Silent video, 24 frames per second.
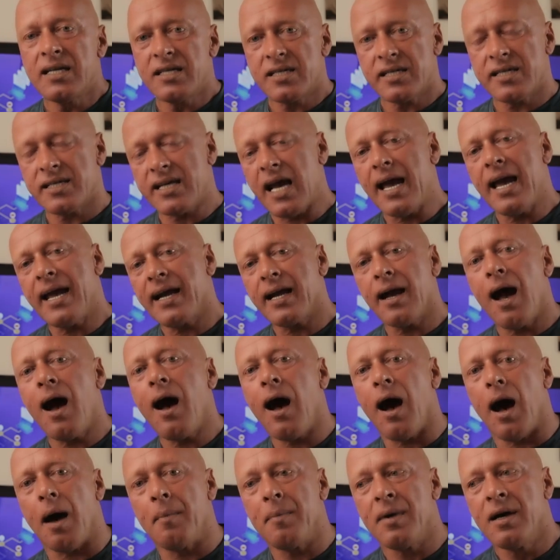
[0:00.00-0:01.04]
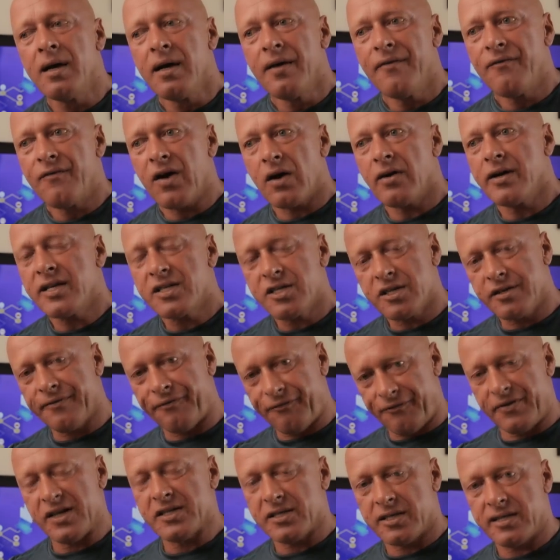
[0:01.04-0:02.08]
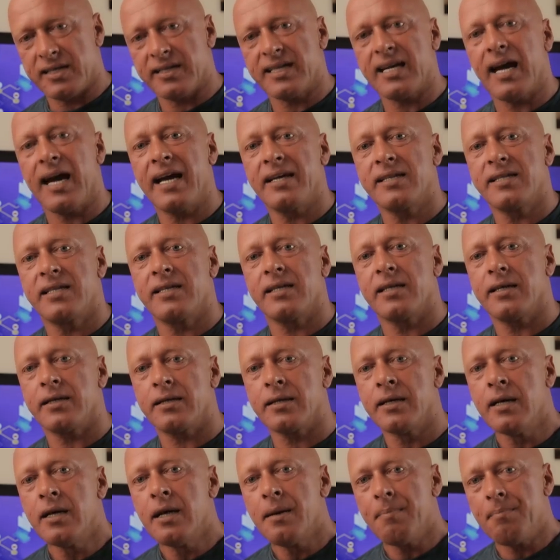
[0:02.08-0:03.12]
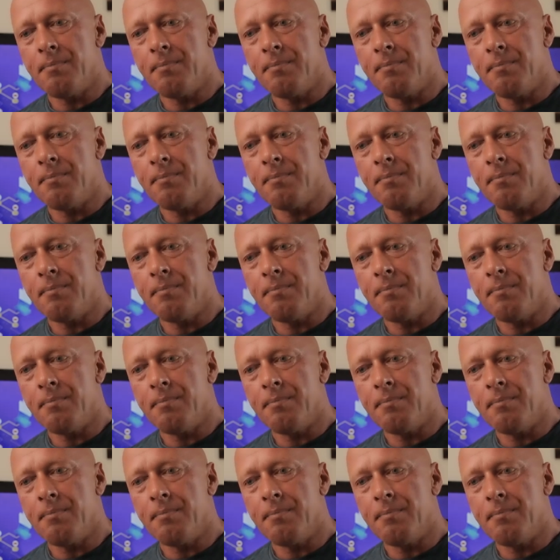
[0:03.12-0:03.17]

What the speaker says: setting up very sophisticated